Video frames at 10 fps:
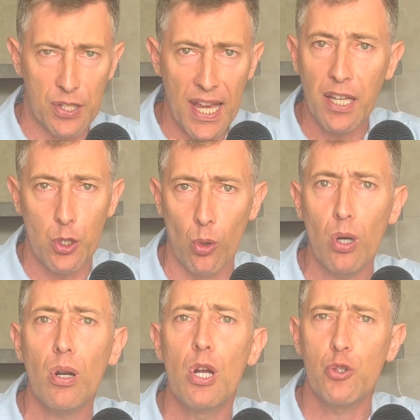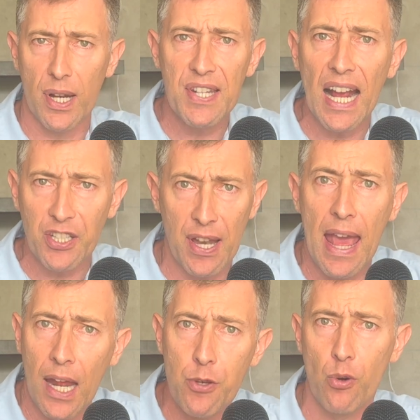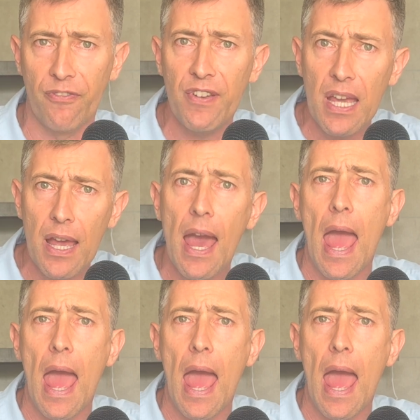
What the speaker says: take your transaction and your fee